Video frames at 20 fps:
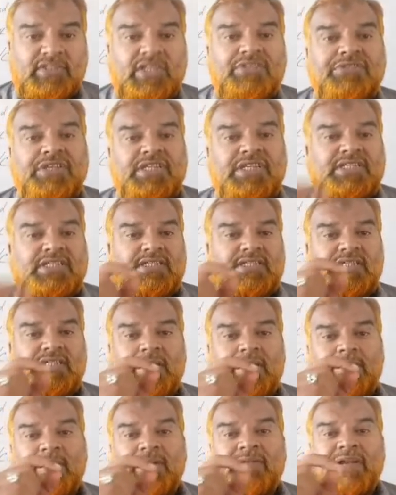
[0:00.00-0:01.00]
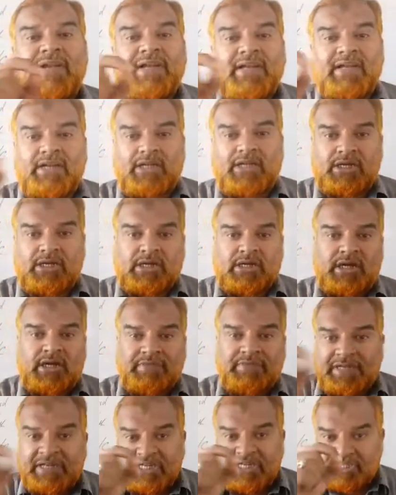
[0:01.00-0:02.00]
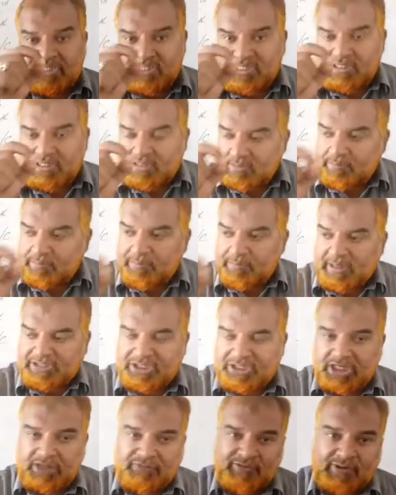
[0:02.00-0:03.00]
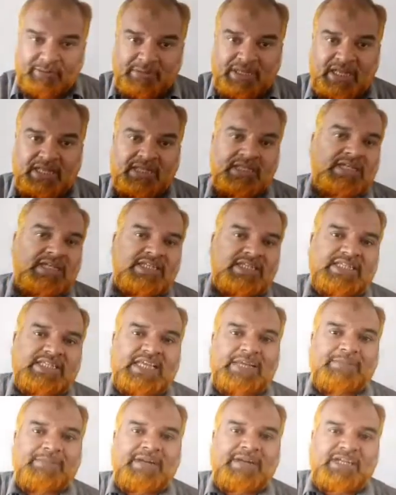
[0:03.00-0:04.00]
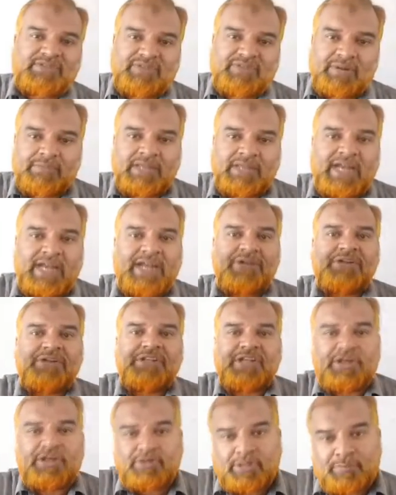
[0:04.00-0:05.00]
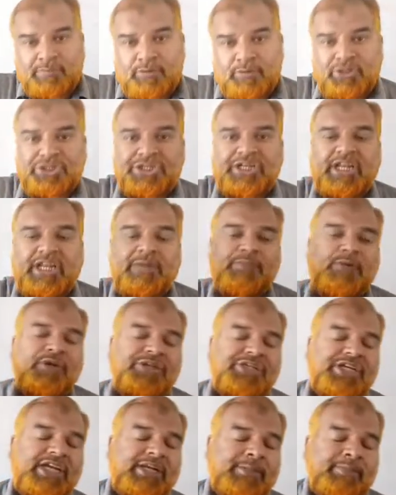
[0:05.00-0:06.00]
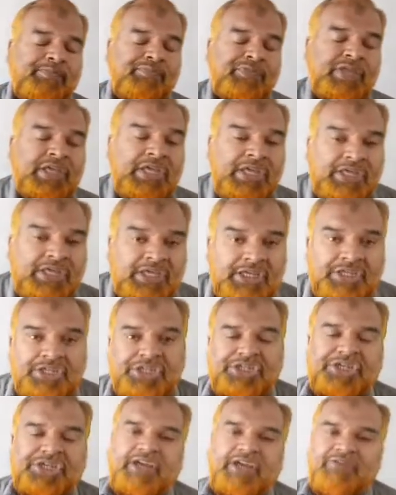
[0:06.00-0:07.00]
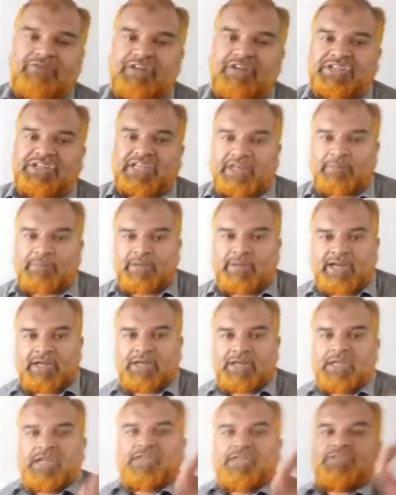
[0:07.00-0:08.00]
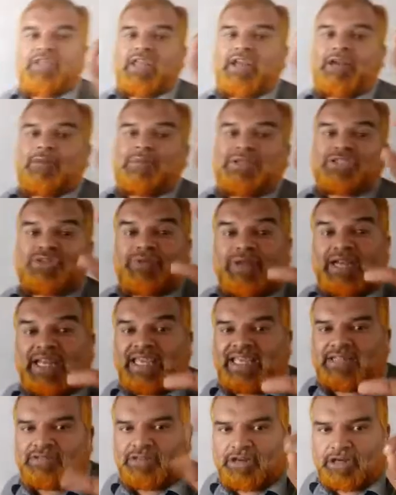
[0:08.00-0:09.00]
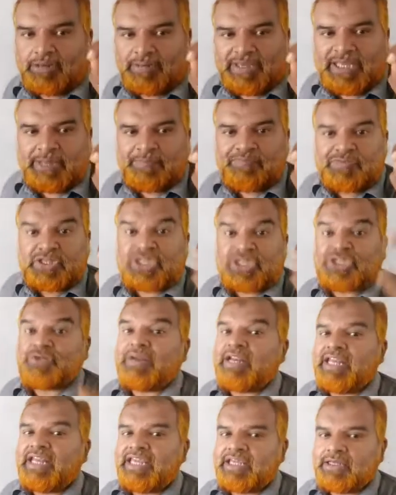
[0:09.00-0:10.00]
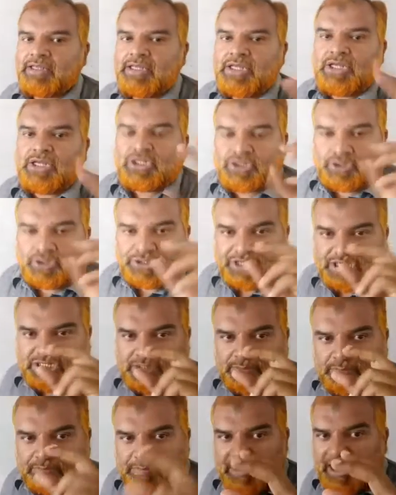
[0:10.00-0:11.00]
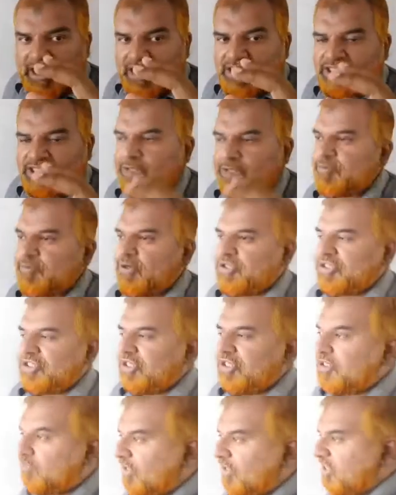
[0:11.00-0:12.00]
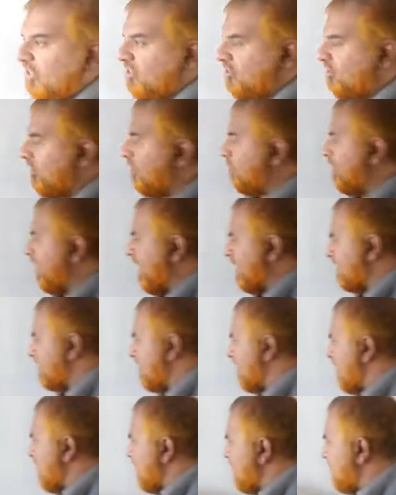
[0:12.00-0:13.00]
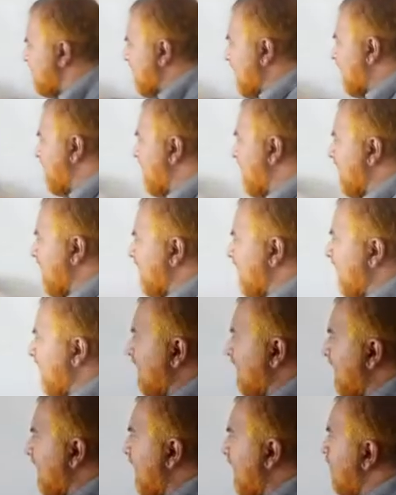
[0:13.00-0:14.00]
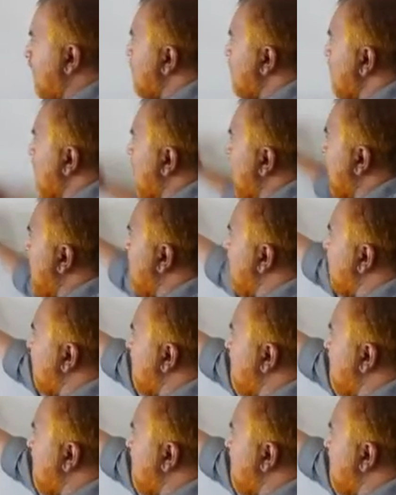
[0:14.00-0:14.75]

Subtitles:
This double ventral nerve cord, when it is passing from the segments from the anterior to the posterior portion, in each and every segment there will be swelling. So this bulged portion is what is termed as segmental ganglia and